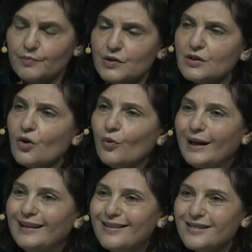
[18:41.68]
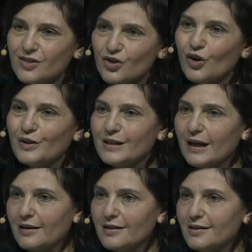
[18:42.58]
So in this
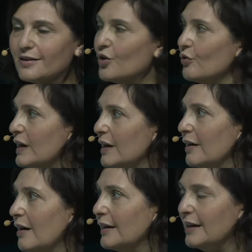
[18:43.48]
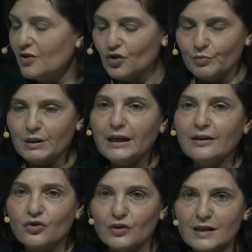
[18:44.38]
context, curricula needs to be
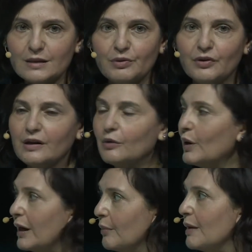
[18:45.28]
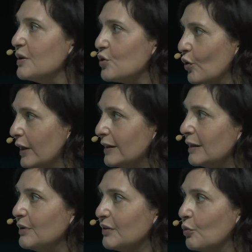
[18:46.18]
interdisciplinary, and we can maybe talk a
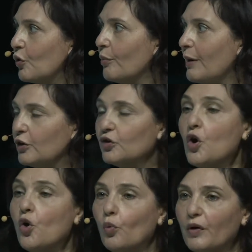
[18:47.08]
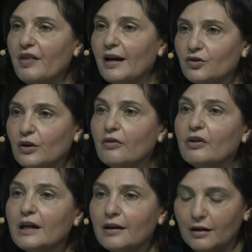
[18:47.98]
little bit more about what that
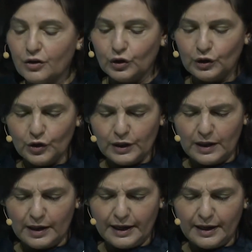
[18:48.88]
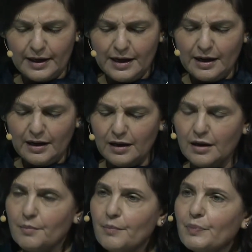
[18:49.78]
curricula could look like.
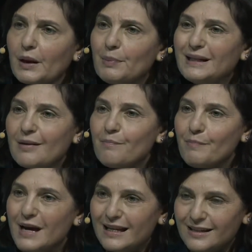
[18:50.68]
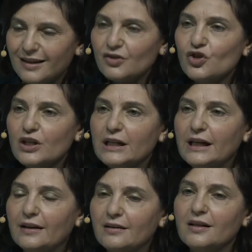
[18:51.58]
But
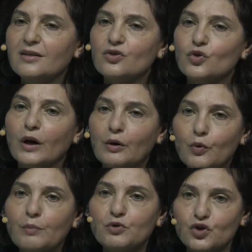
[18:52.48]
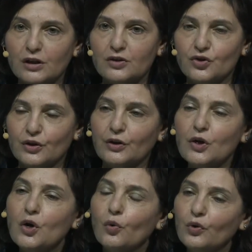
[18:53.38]
essentially, it needs to equip children
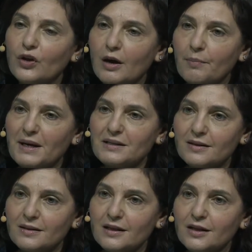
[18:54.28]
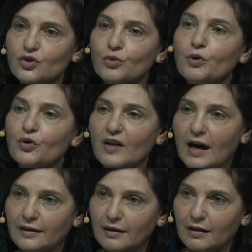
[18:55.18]
with the capacity to both
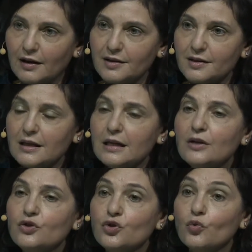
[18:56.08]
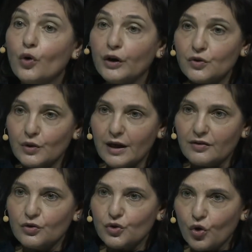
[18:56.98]
analyze, to work
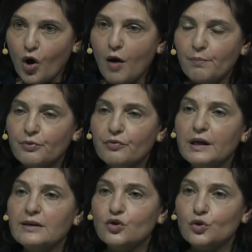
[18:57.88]
together, to cooperate,